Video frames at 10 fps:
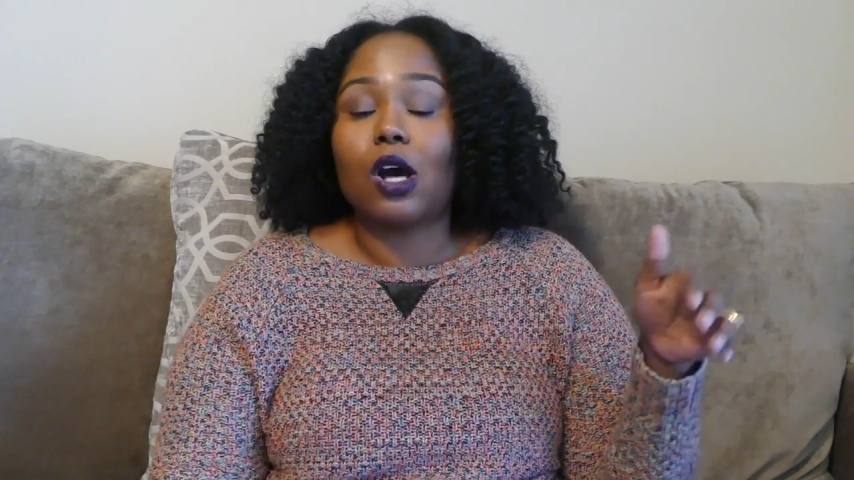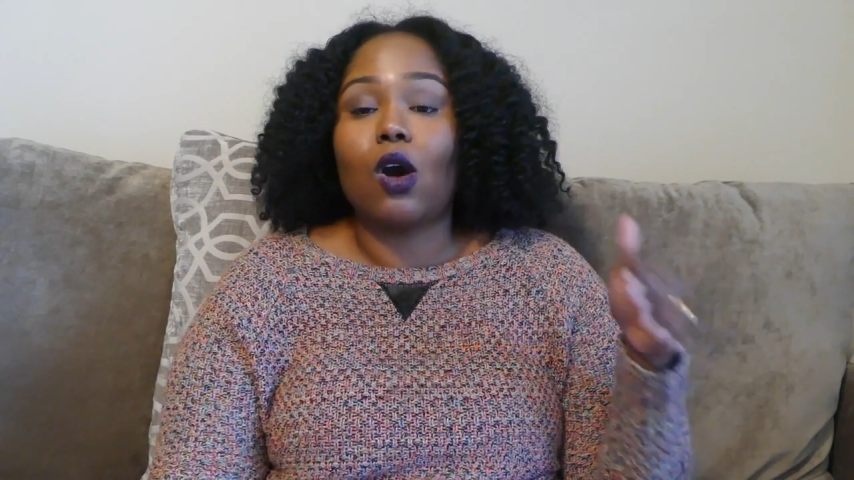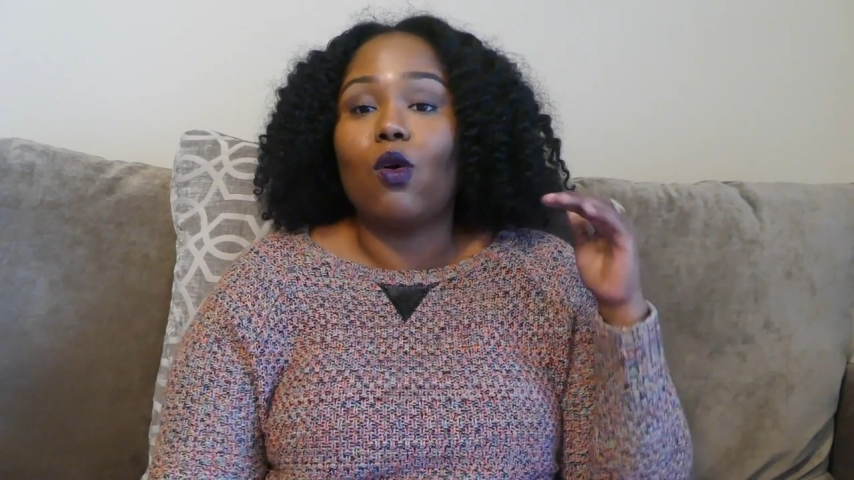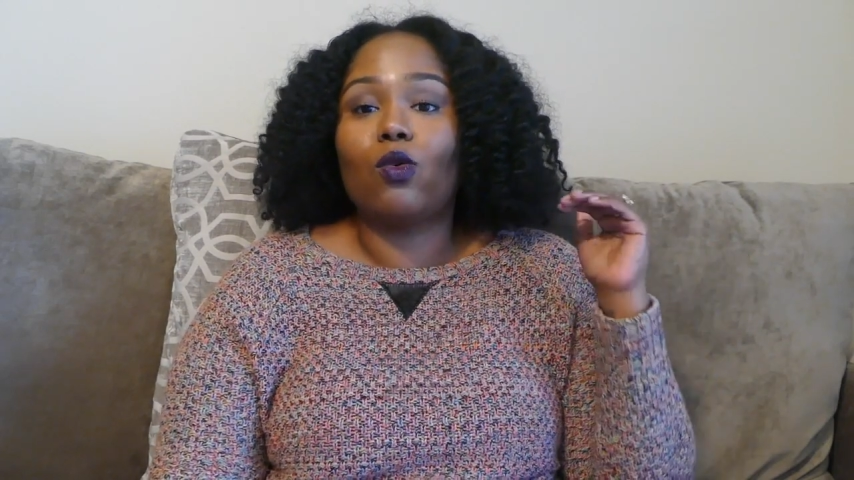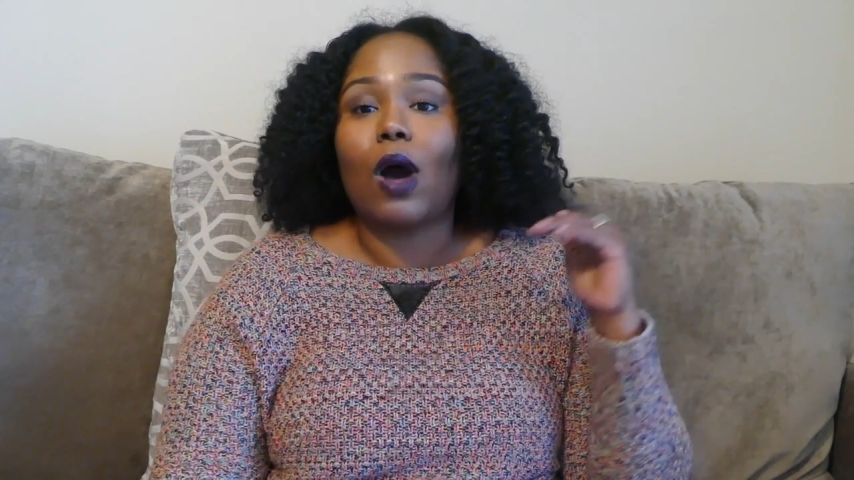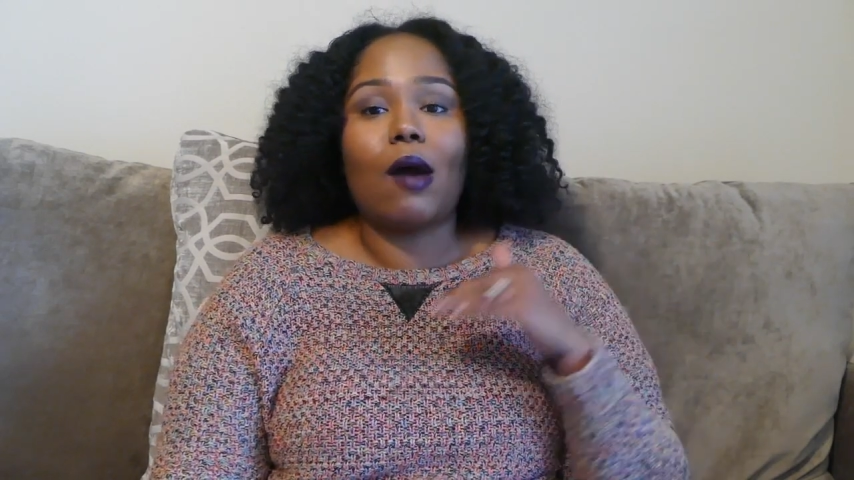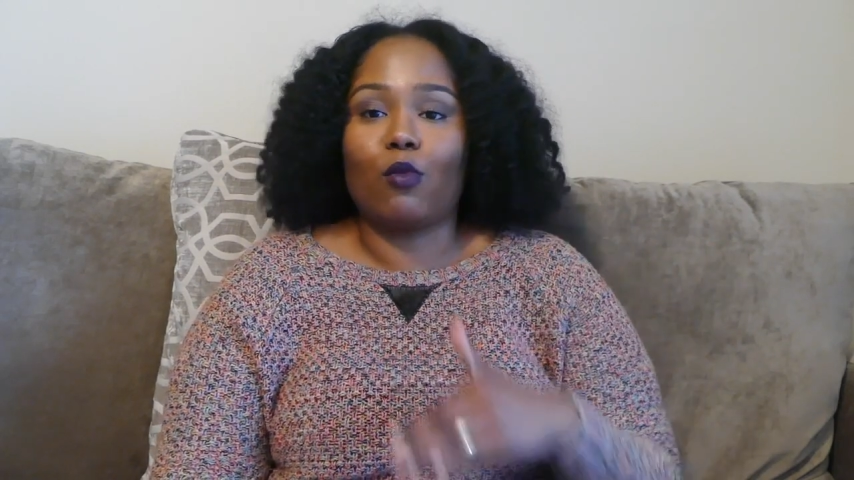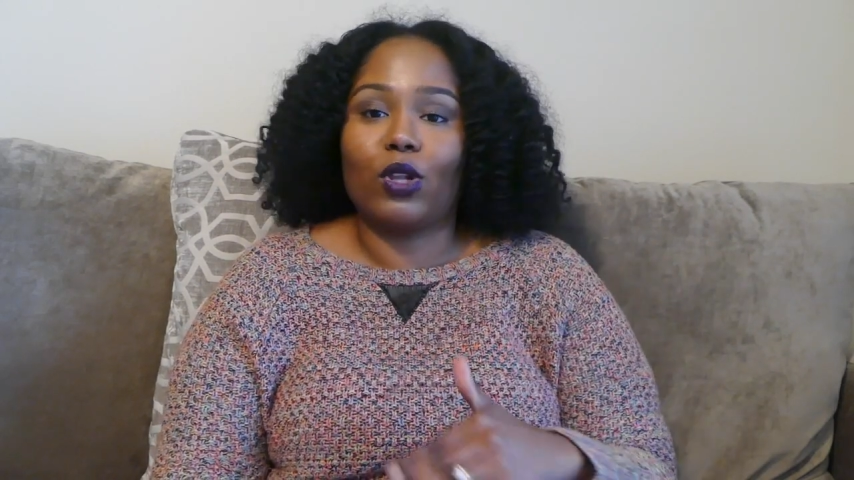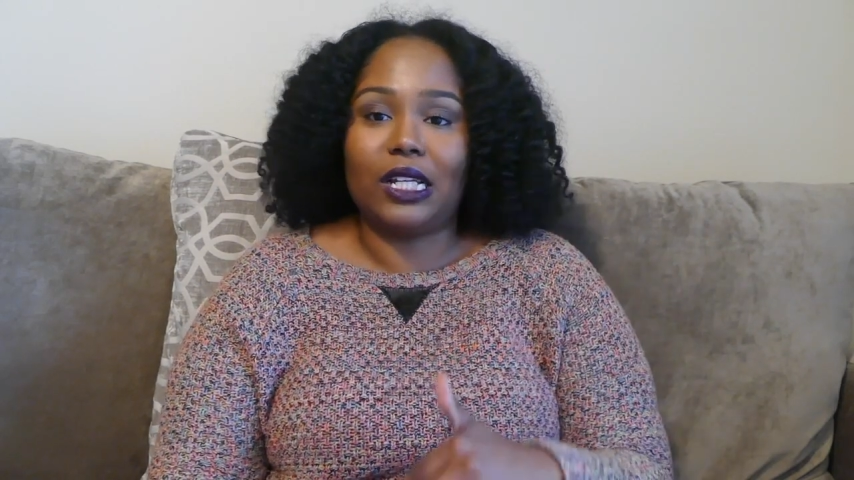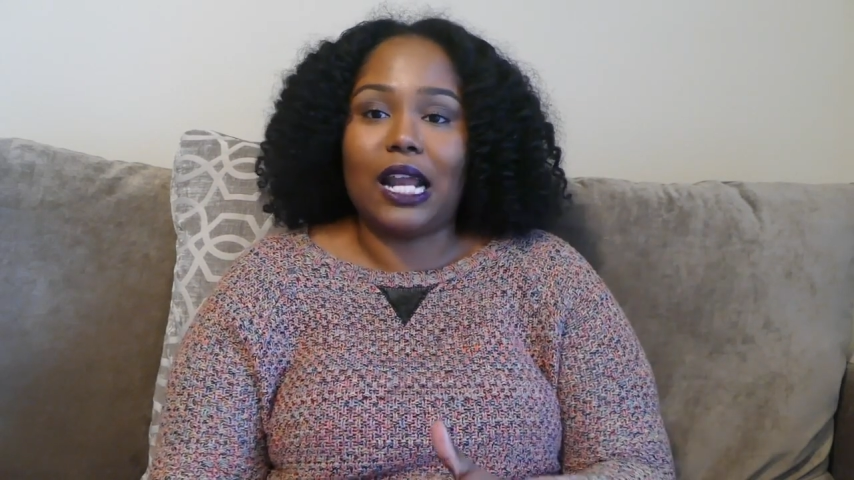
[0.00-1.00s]
So
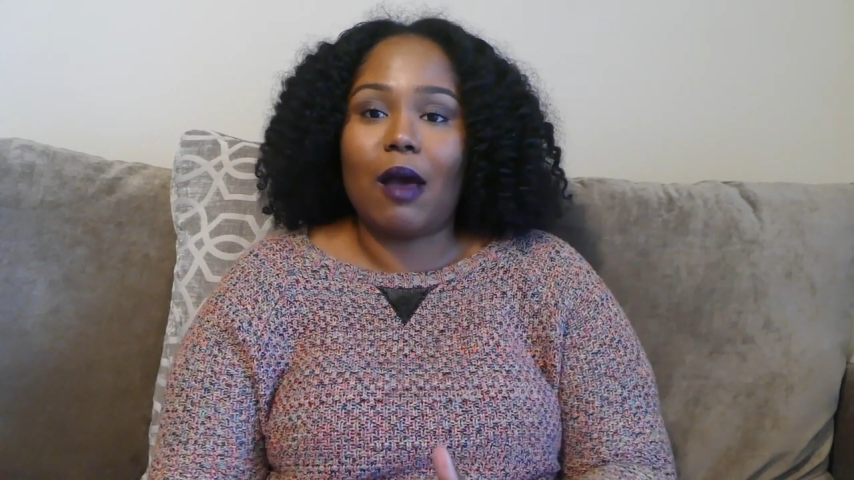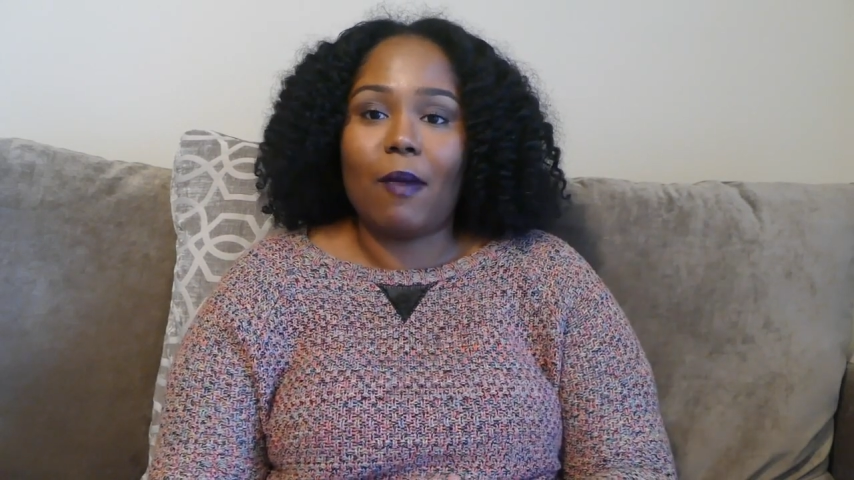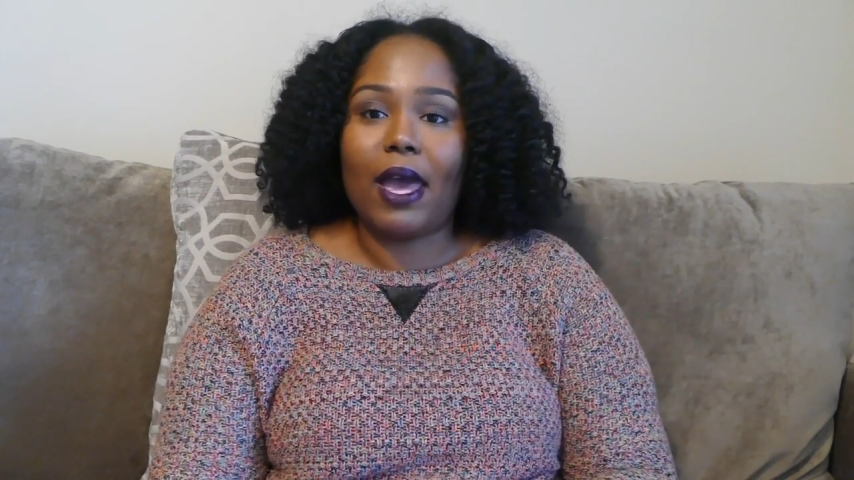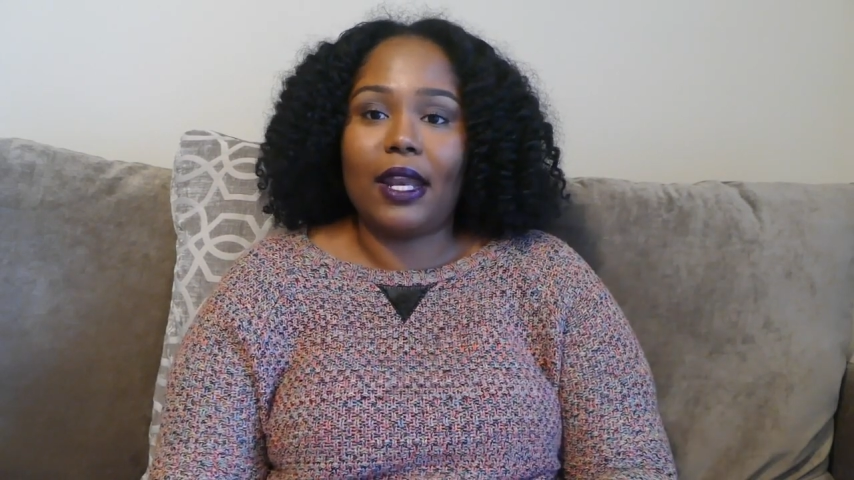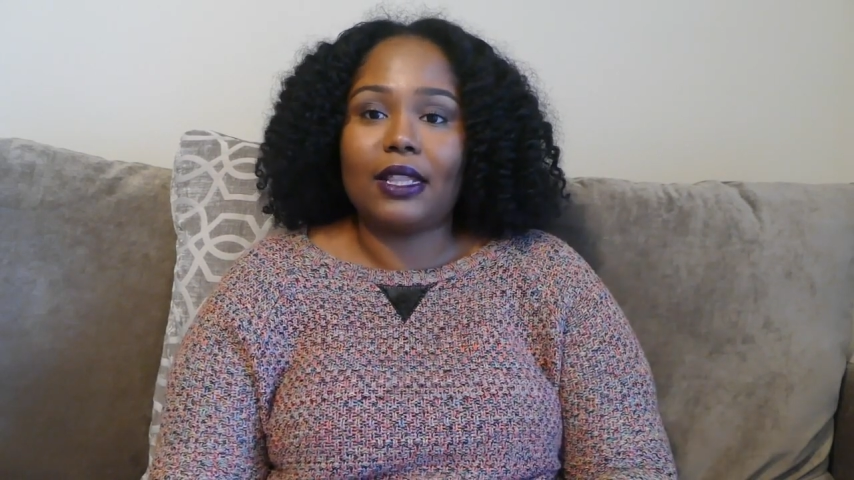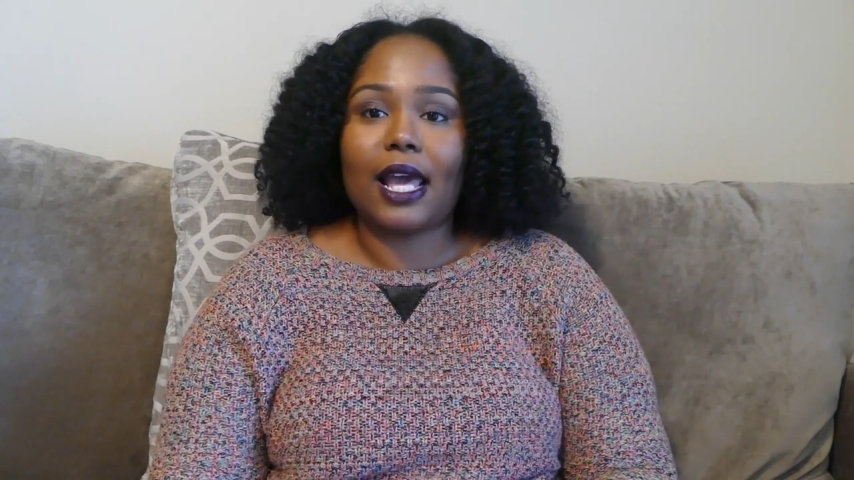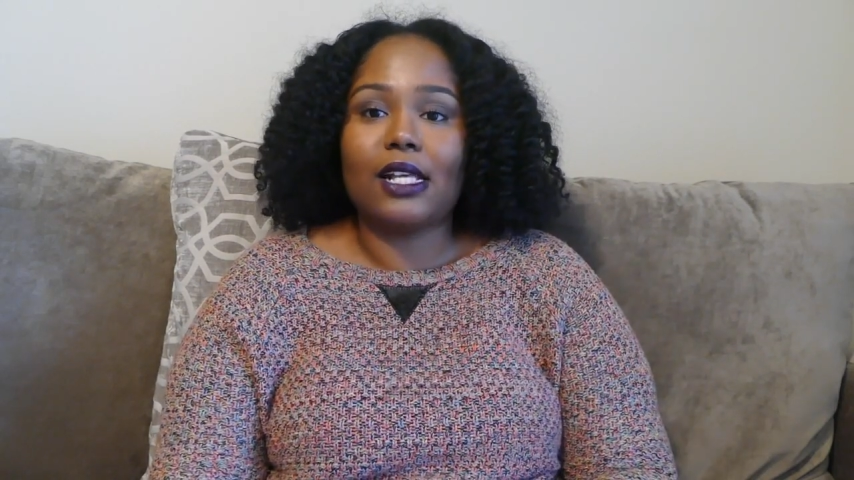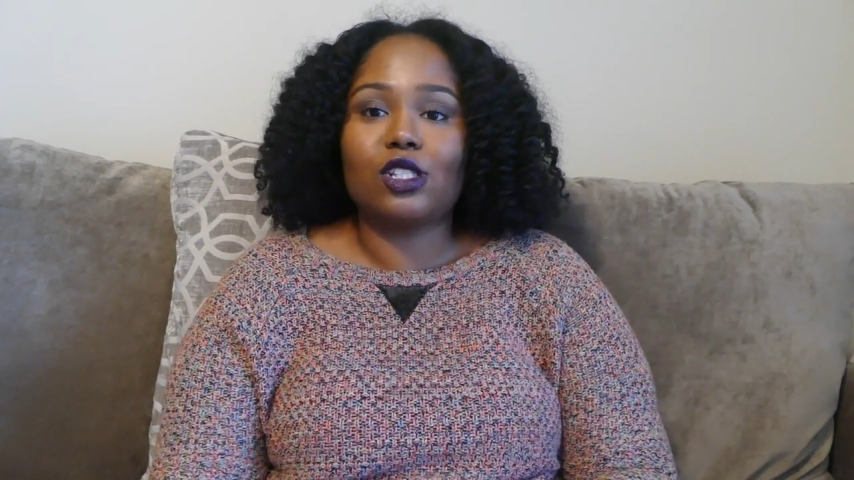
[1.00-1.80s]
I'm really not mad at that.